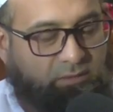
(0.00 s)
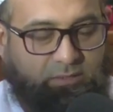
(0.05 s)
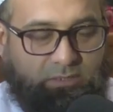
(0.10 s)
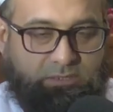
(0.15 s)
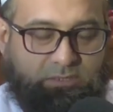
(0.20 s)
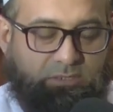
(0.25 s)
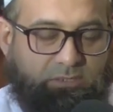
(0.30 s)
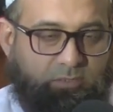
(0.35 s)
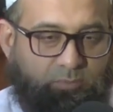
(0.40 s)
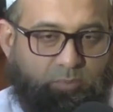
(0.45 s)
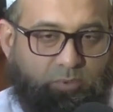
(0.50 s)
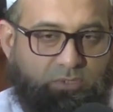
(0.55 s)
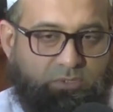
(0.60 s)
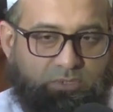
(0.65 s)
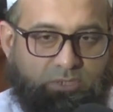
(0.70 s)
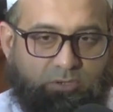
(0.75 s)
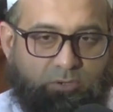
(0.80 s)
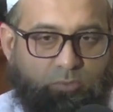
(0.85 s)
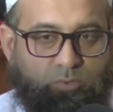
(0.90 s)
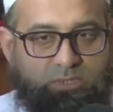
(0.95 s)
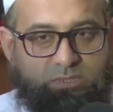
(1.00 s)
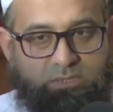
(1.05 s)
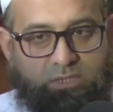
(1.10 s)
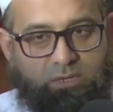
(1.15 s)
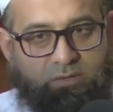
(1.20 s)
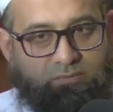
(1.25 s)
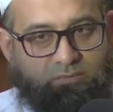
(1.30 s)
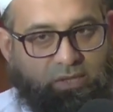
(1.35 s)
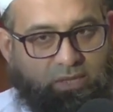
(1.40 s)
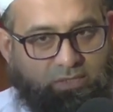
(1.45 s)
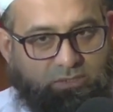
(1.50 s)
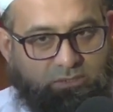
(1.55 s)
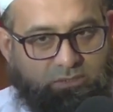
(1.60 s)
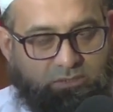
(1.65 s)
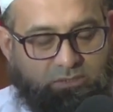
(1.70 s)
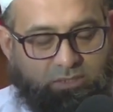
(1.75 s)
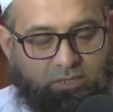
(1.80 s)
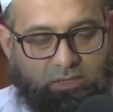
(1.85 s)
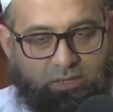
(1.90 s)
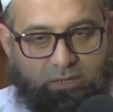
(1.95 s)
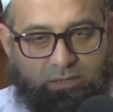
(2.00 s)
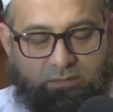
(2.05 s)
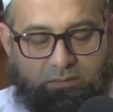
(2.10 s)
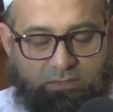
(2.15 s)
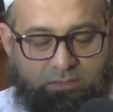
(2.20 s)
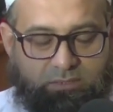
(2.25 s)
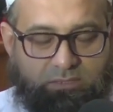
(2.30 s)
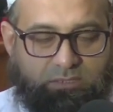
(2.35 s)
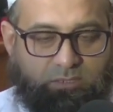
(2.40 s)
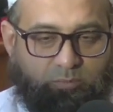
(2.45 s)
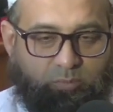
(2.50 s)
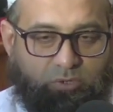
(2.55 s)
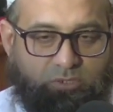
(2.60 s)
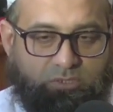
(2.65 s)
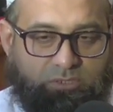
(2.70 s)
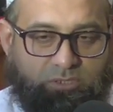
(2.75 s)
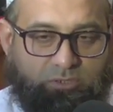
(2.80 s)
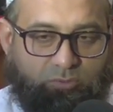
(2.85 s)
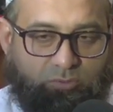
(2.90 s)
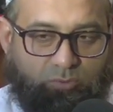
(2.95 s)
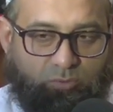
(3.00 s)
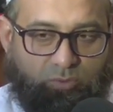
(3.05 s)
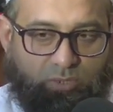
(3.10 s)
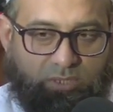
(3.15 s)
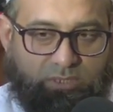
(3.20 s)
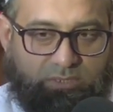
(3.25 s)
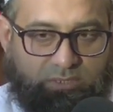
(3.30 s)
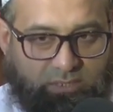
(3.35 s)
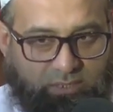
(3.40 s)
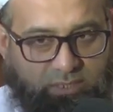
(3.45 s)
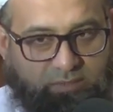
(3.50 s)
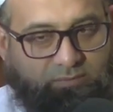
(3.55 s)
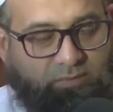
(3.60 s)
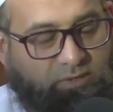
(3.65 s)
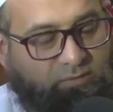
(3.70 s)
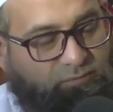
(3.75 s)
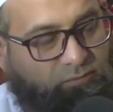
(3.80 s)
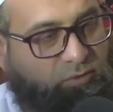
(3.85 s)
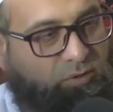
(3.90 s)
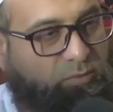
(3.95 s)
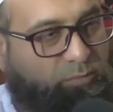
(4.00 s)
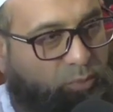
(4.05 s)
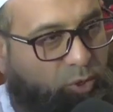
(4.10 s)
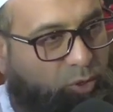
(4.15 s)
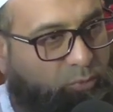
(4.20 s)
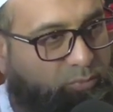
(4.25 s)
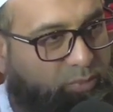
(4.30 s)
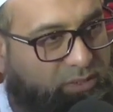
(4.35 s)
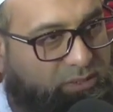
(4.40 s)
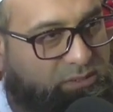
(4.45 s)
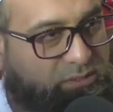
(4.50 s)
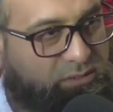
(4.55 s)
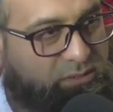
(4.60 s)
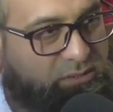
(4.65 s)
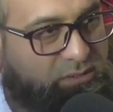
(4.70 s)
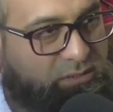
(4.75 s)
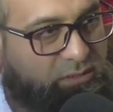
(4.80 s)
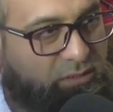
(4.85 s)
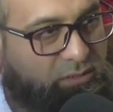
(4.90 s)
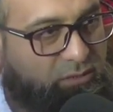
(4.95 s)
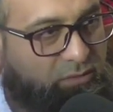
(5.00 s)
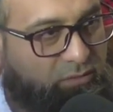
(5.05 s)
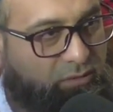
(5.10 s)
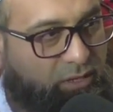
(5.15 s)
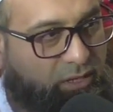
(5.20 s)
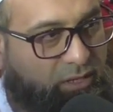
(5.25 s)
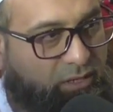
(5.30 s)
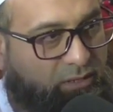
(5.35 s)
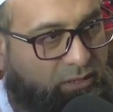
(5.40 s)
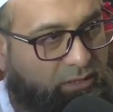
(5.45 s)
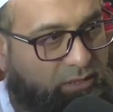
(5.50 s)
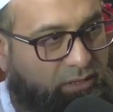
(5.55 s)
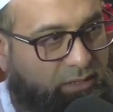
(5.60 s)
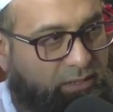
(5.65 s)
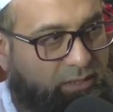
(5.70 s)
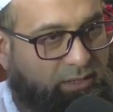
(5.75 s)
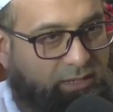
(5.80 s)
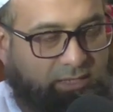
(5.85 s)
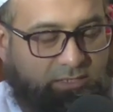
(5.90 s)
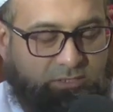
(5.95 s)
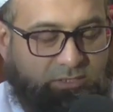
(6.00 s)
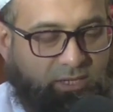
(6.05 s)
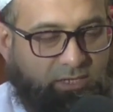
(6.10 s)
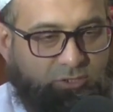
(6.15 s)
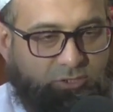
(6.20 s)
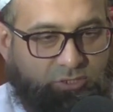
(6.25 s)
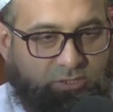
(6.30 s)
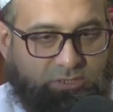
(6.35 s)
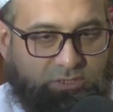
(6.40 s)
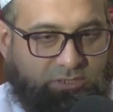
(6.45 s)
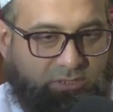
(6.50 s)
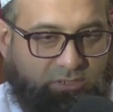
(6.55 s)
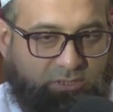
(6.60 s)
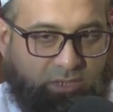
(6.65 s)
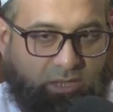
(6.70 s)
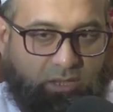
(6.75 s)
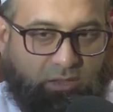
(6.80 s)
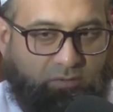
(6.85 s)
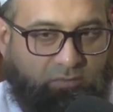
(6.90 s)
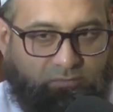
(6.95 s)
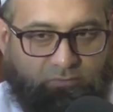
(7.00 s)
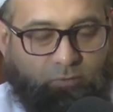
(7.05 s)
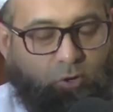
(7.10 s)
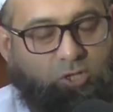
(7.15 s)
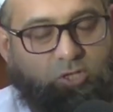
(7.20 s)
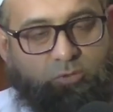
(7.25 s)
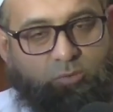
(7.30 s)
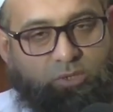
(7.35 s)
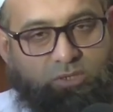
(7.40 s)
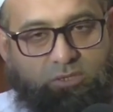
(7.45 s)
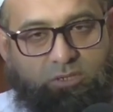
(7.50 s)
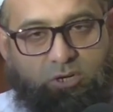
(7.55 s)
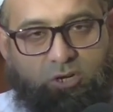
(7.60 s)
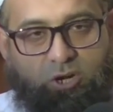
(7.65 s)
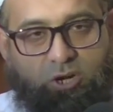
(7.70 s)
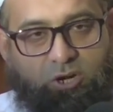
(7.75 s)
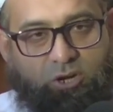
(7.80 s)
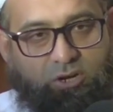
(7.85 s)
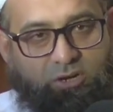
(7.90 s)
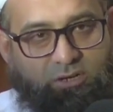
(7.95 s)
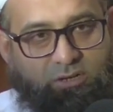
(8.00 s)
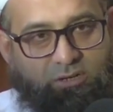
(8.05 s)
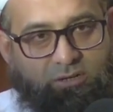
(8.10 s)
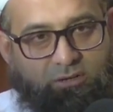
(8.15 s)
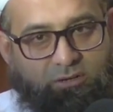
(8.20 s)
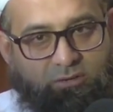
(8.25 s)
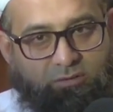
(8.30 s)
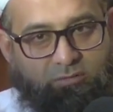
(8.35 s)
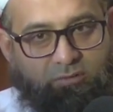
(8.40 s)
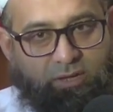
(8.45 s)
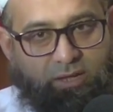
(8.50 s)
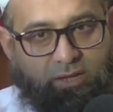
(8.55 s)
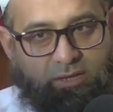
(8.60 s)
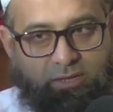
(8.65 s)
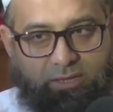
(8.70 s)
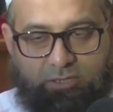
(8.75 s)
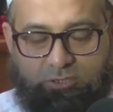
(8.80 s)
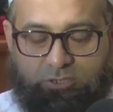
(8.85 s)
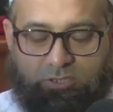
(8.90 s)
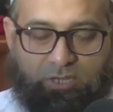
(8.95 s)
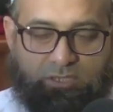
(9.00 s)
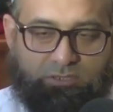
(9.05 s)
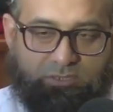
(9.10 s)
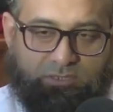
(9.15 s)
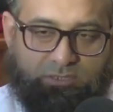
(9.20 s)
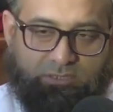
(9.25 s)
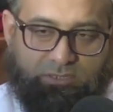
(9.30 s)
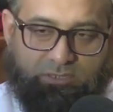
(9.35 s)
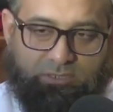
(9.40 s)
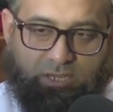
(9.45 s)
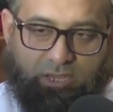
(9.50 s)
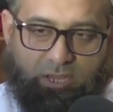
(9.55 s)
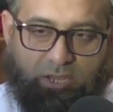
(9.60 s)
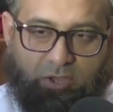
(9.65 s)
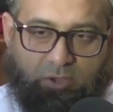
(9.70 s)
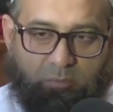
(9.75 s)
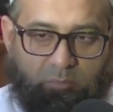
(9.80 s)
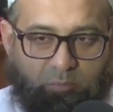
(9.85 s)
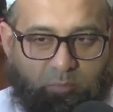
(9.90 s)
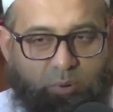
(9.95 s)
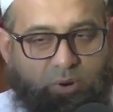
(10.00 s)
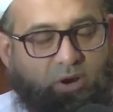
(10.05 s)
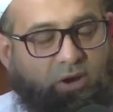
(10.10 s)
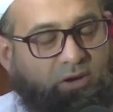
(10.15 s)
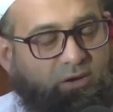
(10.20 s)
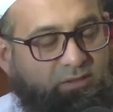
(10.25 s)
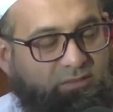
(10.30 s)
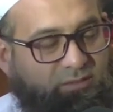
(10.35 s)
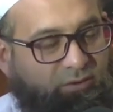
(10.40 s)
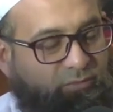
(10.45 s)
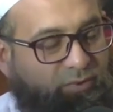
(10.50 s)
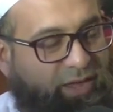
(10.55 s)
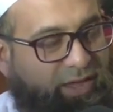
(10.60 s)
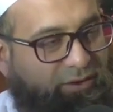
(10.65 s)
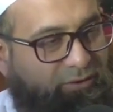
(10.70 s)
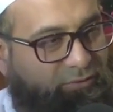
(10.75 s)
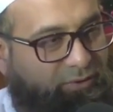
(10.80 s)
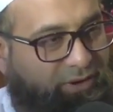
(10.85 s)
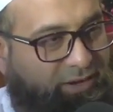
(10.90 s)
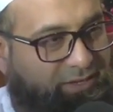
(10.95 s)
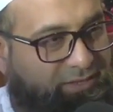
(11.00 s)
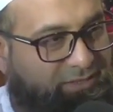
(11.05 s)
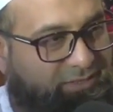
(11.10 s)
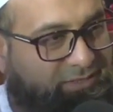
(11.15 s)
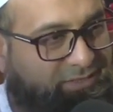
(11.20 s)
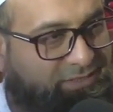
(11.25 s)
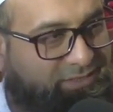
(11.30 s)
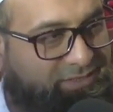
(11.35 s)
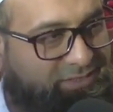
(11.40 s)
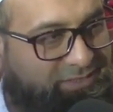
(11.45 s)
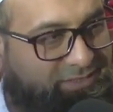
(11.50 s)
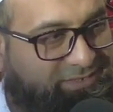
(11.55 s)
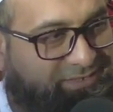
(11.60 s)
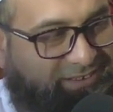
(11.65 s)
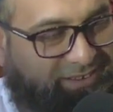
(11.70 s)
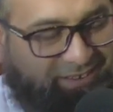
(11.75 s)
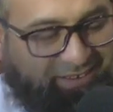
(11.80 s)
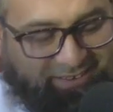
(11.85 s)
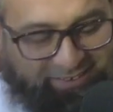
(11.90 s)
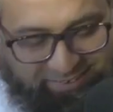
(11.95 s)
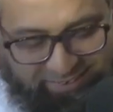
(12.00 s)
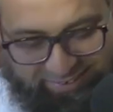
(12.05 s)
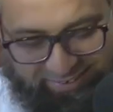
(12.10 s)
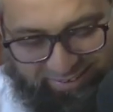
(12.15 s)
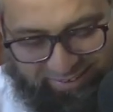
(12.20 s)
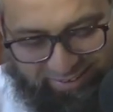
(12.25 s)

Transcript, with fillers: This is a person who is convinced this is a person who is living for a purpose, right? He's not just following the herd, right? He's not just part of the rat race, right?